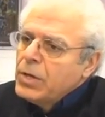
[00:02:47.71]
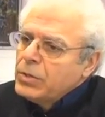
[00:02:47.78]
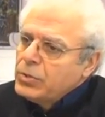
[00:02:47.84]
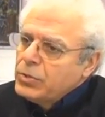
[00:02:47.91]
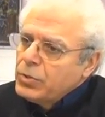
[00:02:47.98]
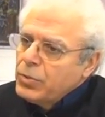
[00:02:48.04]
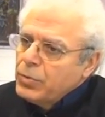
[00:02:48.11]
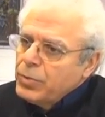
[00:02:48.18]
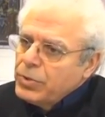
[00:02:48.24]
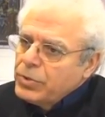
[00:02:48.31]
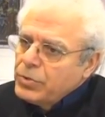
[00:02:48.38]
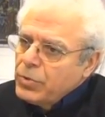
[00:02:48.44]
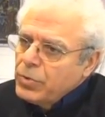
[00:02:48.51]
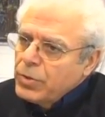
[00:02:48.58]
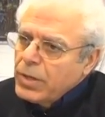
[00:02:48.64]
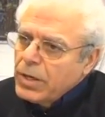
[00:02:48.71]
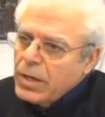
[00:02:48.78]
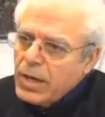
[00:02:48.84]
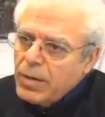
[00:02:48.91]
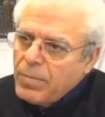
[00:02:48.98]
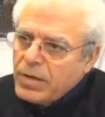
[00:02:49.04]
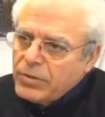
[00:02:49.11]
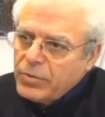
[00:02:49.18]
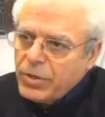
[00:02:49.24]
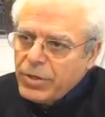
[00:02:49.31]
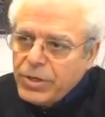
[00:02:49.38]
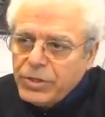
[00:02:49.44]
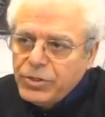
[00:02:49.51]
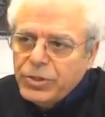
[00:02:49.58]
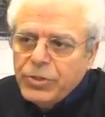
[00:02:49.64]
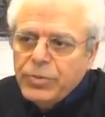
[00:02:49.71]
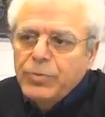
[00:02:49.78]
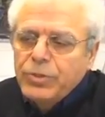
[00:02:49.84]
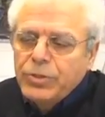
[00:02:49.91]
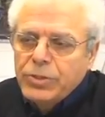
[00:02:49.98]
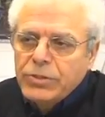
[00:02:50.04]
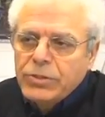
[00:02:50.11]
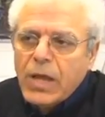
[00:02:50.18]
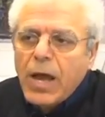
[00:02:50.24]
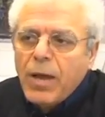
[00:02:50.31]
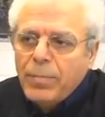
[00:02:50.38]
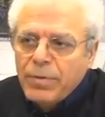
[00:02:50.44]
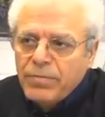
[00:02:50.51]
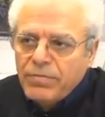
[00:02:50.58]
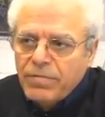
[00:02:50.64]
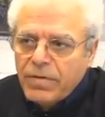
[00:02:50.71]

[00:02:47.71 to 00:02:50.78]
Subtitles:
So we're talking about a region which is up in